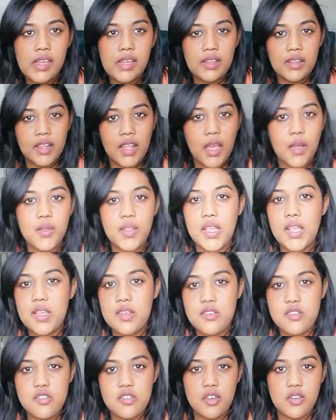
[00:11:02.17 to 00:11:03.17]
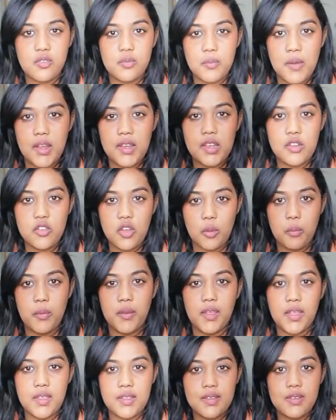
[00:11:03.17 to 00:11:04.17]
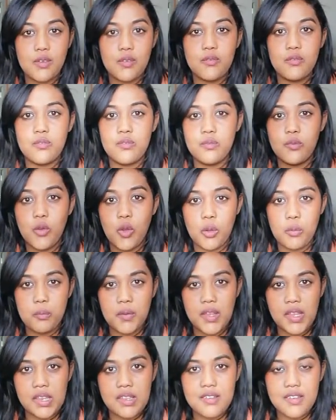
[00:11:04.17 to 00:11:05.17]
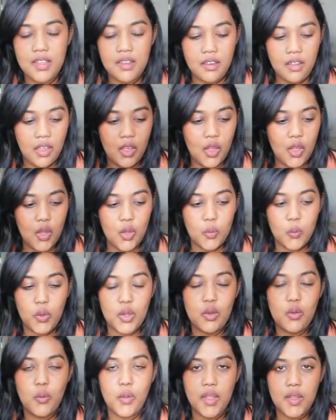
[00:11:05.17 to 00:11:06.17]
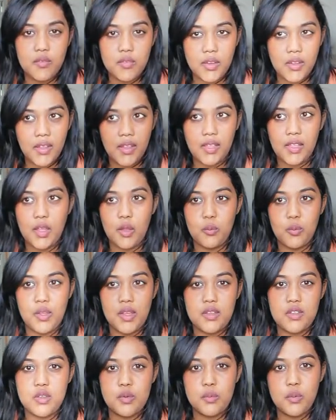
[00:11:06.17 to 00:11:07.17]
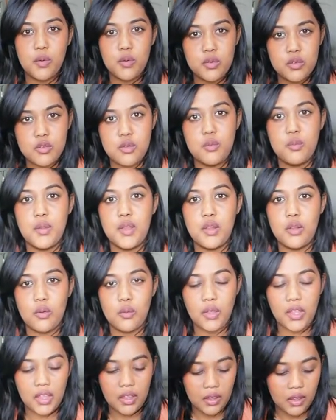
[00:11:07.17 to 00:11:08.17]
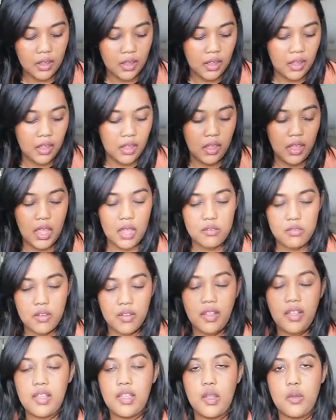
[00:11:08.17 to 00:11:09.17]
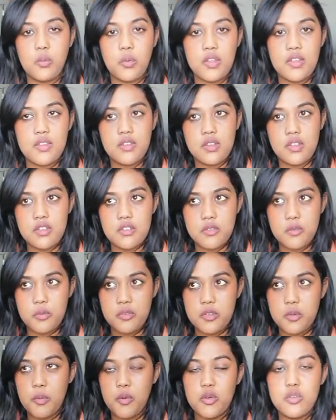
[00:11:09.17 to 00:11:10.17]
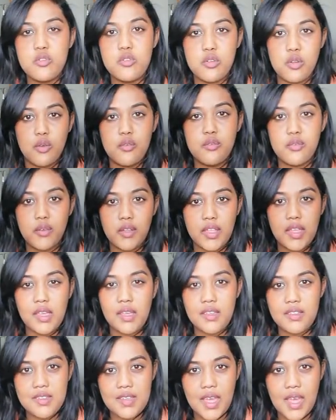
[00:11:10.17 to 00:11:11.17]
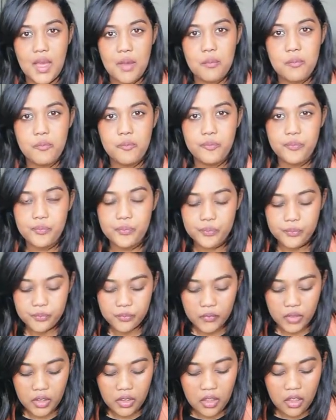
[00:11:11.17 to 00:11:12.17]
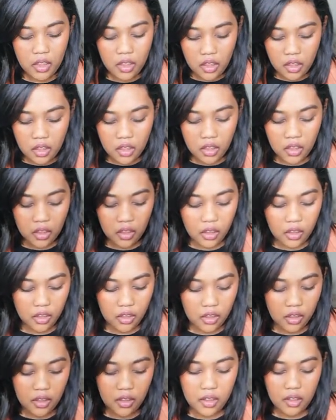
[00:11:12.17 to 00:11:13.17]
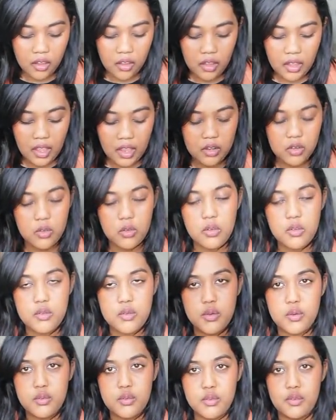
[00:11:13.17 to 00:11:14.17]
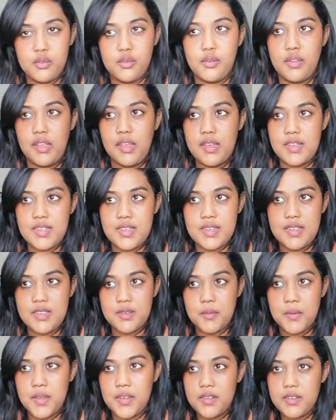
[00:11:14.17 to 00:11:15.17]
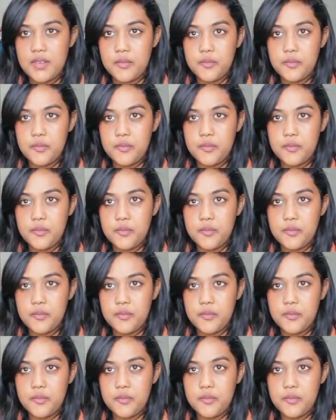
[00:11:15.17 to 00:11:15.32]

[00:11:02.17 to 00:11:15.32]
Now the history of money topic is completed. We know everything that we are supposed to be knowing, everything that we're supposed to know for the exam, and also to do the assessment.